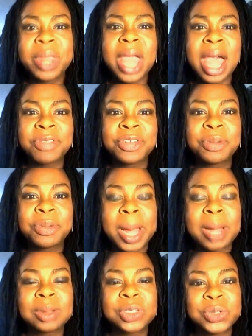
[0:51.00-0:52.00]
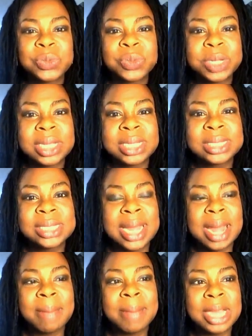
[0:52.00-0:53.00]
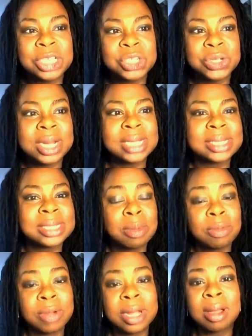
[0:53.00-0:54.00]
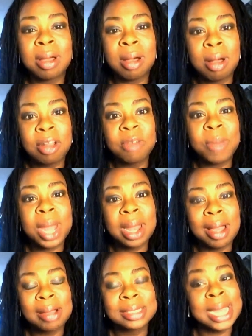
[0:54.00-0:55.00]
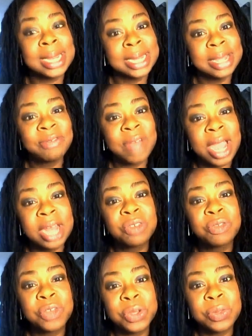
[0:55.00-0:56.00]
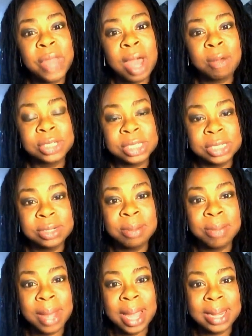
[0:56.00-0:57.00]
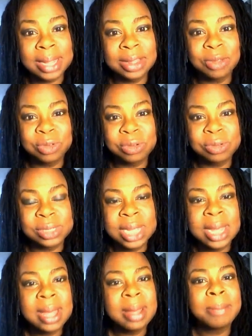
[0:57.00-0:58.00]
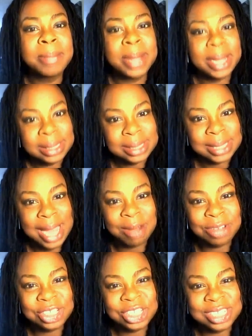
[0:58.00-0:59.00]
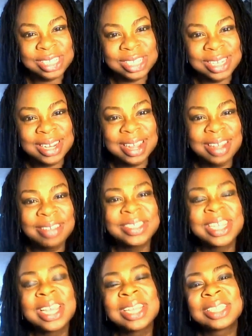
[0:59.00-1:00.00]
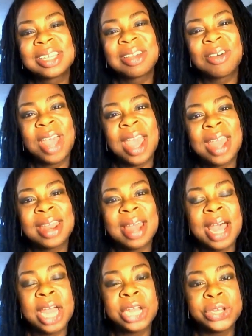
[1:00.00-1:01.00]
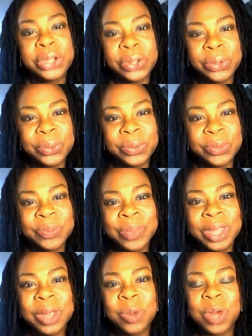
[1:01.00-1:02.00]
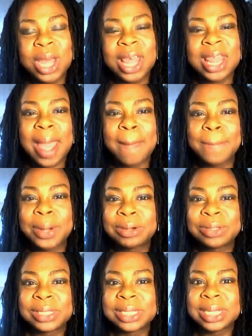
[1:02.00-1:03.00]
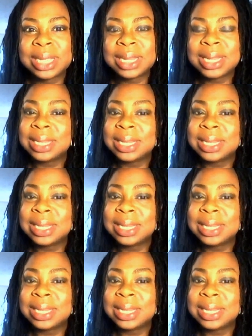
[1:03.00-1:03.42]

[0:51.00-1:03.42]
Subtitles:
after about 2 weeks and I made sure that I separated all of my locks. I did find a few that were still combined at the roots, but I was gentle enough to go ahead and undo what that person